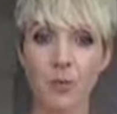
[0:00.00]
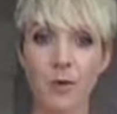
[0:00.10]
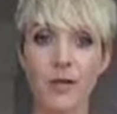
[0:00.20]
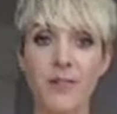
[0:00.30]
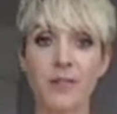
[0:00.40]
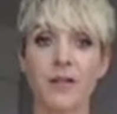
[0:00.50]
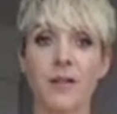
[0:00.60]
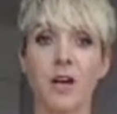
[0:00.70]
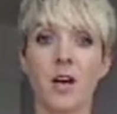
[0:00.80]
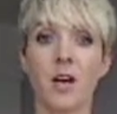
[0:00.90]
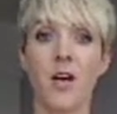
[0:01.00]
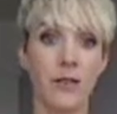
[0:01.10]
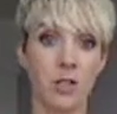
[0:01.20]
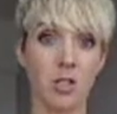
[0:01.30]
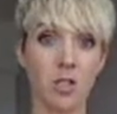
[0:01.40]
with
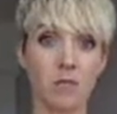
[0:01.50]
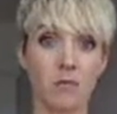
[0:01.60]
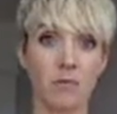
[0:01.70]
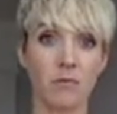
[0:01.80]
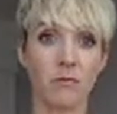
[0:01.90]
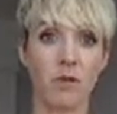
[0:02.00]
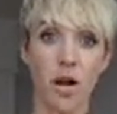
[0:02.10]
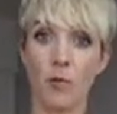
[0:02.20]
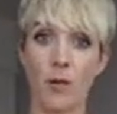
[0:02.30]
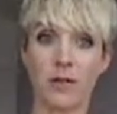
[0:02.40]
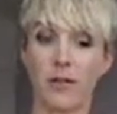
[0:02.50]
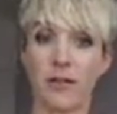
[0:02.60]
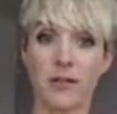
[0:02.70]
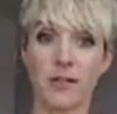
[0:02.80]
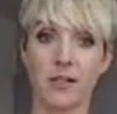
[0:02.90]
energy, whether
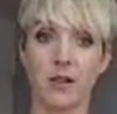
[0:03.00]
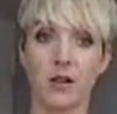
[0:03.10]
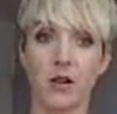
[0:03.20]
that's